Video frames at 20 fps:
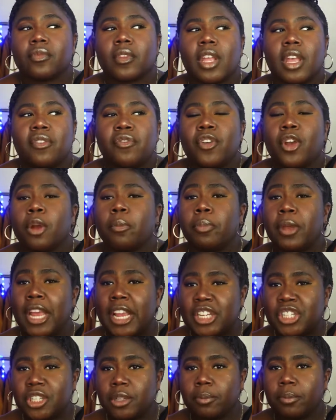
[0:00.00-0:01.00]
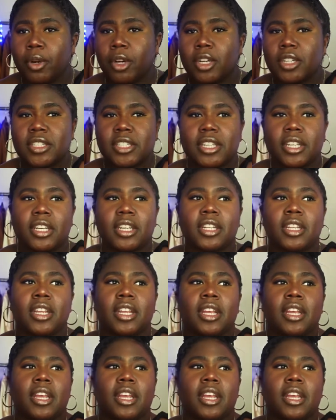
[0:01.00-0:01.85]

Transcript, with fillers: if you're a patient person,